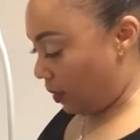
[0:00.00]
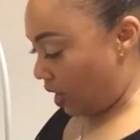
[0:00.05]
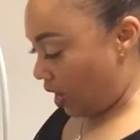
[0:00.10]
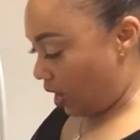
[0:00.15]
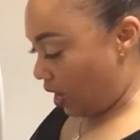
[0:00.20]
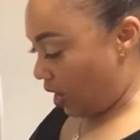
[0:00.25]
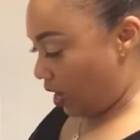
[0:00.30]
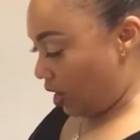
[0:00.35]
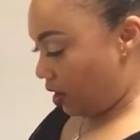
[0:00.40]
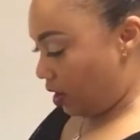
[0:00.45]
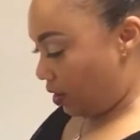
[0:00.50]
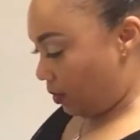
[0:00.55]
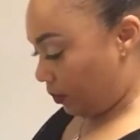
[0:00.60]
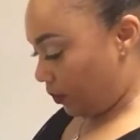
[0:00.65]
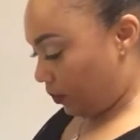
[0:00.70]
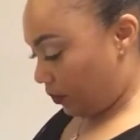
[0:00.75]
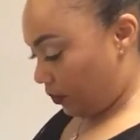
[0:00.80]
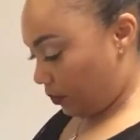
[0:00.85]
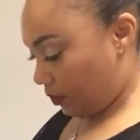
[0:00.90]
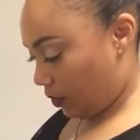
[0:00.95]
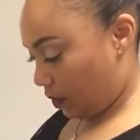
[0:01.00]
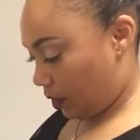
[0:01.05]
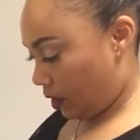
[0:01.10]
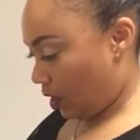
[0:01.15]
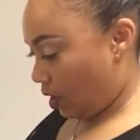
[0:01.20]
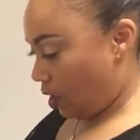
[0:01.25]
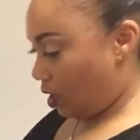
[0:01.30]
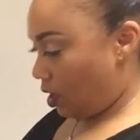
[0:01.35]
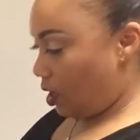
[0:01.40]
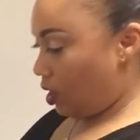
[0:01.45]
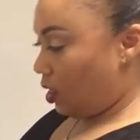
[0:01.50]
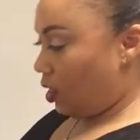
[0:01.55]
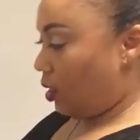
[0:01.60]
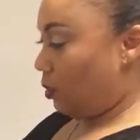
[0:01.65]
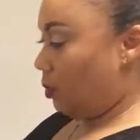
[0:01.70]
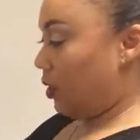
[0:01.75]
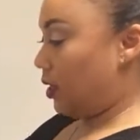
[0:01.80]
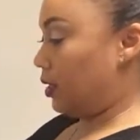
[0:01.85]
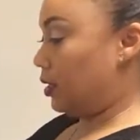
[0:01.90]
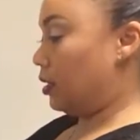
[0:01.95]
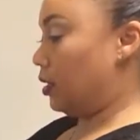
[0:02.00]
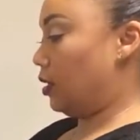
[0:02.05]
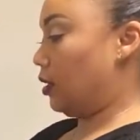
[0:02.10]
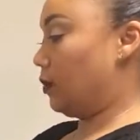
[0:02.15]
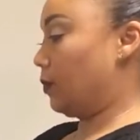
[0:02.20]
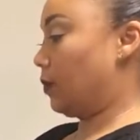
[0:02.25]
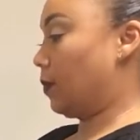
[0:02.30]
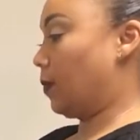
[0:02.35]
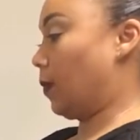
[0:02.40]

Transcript: made, let me see,